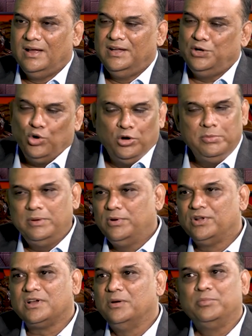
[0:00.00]
He told me
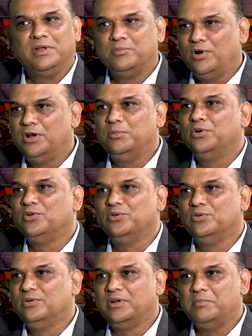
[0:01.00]
about the company, I'm not able
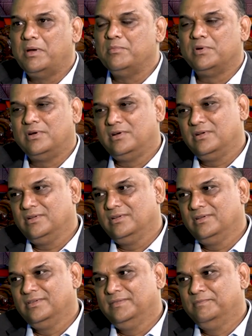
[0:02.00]
to remember it.
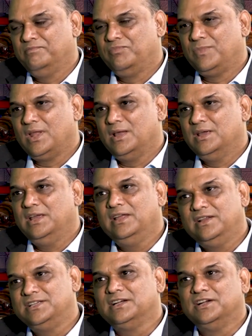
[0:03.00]
He
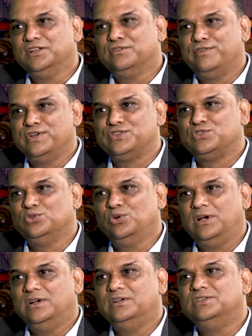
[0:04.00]
rejected the first two
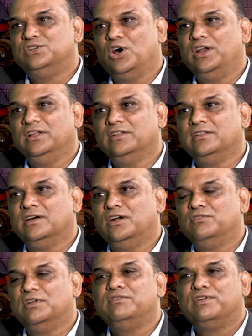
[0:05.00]
and joining the
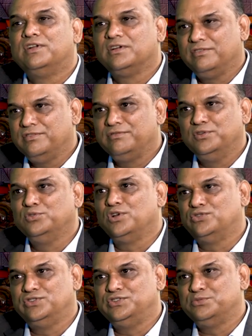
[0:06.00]
third one for a few
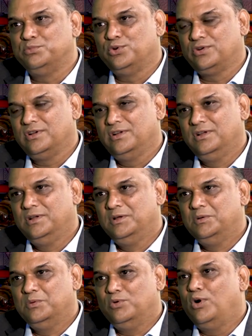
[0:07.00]
thousands more.
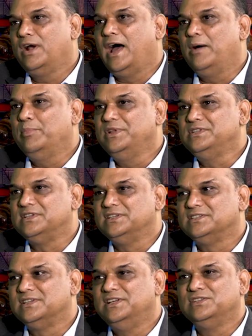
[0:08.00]
What happens
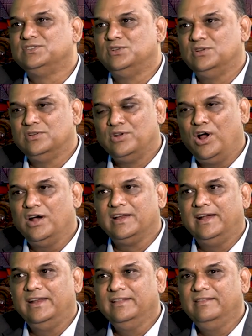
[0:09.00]
is he's not
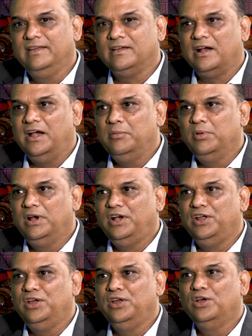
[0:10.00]
getting the
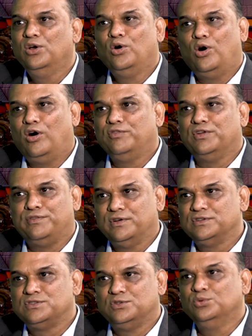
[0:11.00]
credibility of the
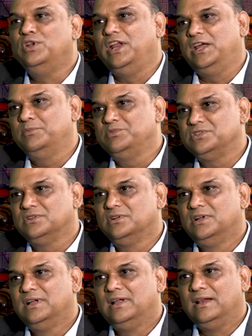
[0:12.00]
first two names,
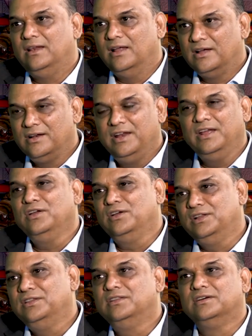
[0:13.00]
learning
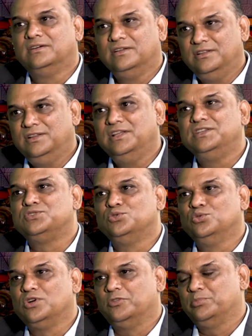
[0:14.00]
in these
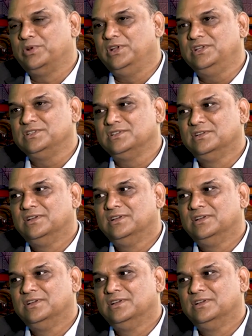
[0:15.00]
two companies,